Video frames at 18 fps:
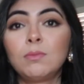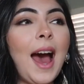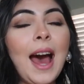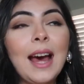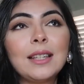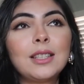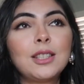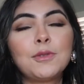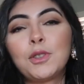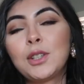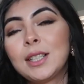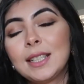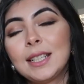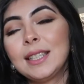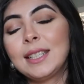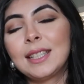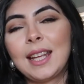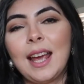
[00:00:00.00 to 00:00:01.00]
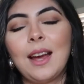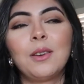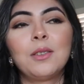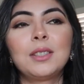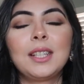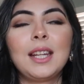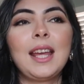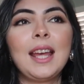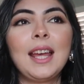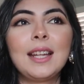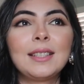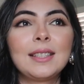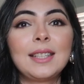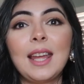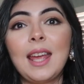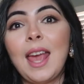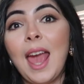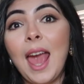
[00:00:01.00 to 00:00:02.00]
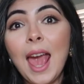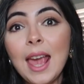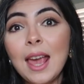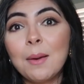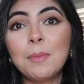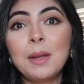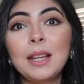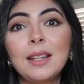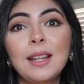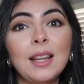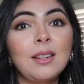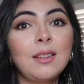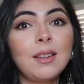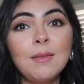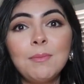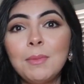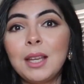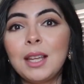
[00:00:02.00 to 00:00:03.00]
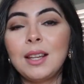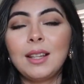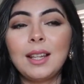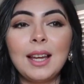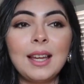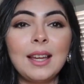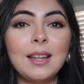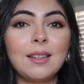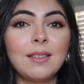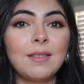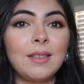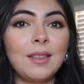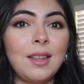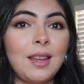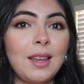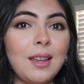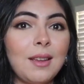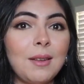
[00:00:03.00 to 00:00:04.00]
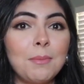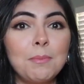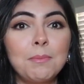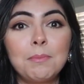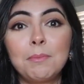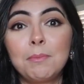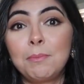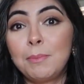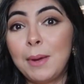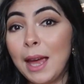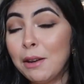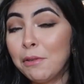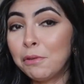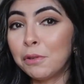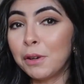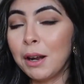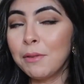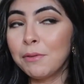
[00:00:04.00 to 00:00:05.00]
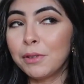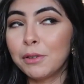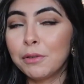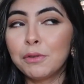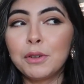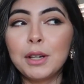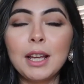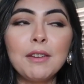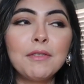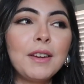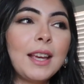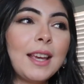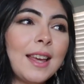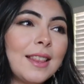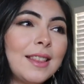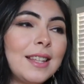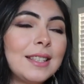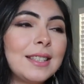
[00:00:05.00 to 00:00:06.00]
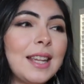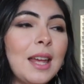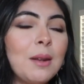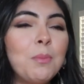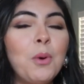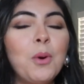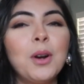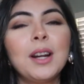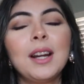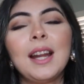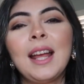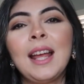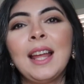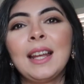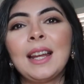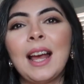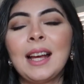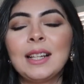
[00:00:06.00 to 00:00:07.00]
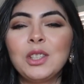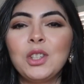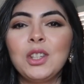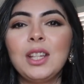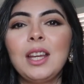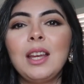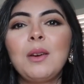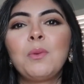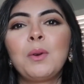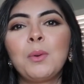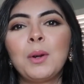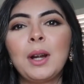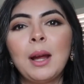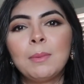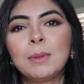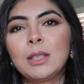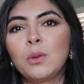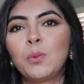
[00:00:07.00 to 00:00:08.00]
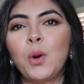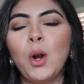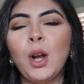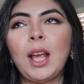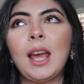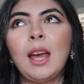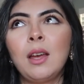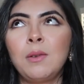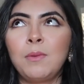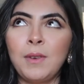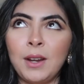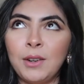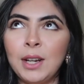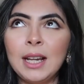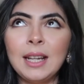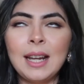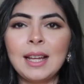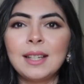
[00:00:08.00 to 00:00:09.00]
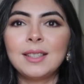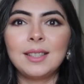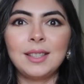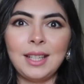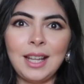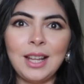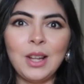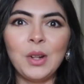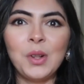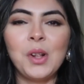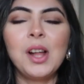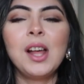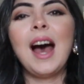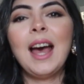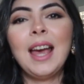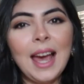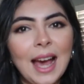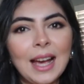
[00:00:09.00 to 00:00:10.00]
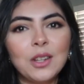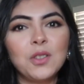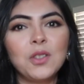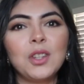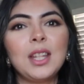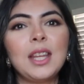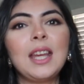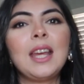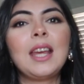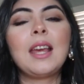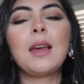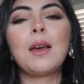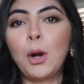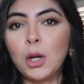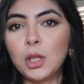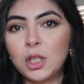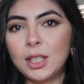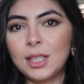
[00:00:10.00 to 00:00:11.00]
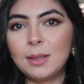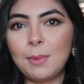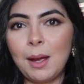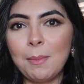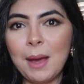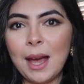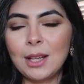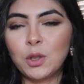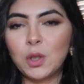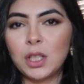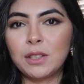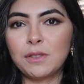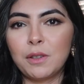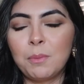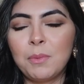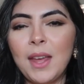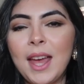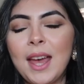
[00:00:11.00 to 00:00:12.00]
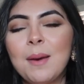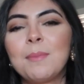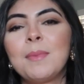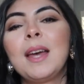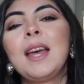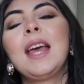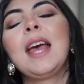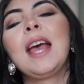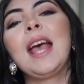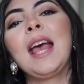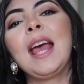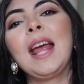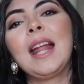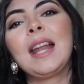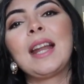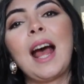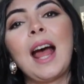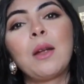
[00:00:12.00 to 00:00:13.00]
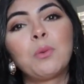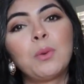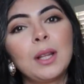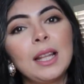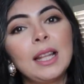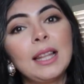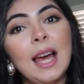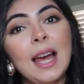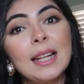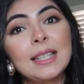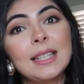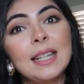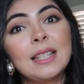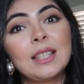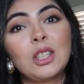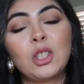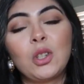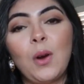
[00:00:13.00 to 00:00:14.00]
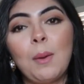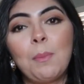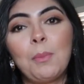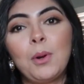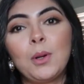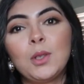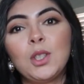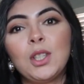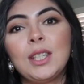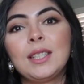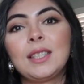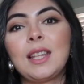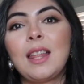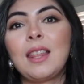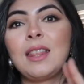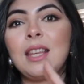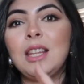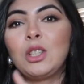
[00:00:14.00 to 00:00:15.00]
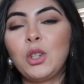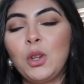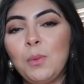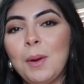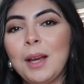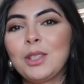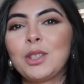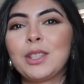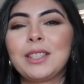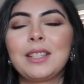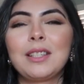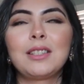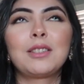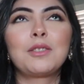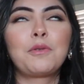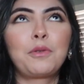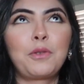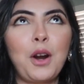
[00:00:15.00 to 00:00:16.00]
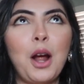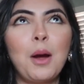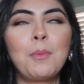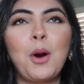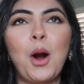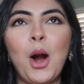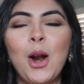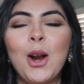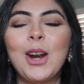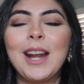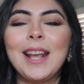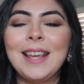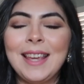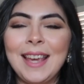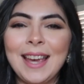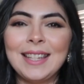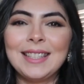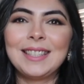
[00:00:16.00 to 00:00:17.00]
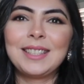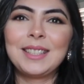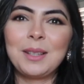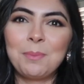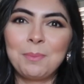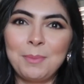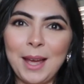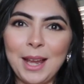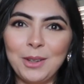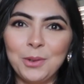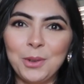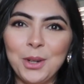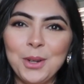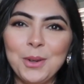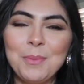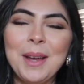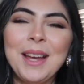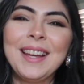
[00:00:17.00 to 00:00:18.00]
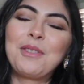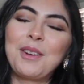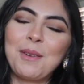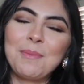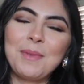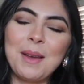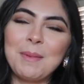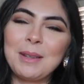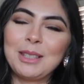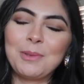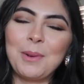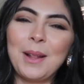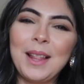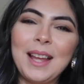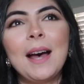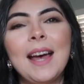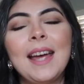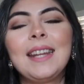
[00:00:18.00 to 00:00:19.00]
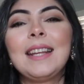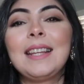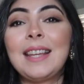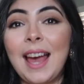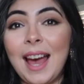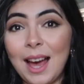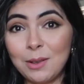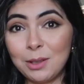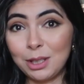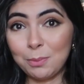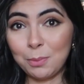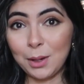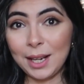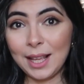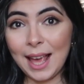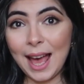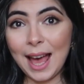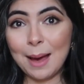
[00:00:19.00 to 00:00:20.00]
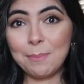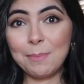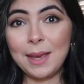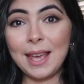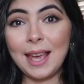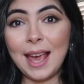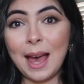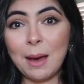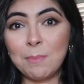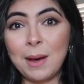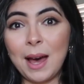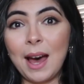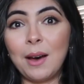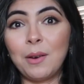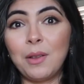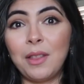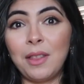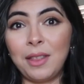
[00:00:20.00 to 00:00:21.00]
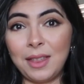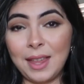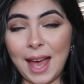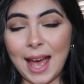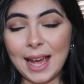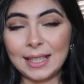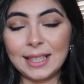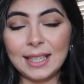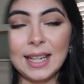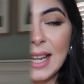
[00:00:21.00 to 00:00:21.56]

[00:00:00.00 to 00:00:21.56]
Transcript: ask for a discount and say, hey, I mean, can you give me like the bed frame for free if I get this headboard? And actually we were able to work a very nice deal. I actually purchased my mattress from them and I really liked it, so I purchased the 2 mattresses from our guest bedroom from them as well. But yeah, I was pretty happy about that.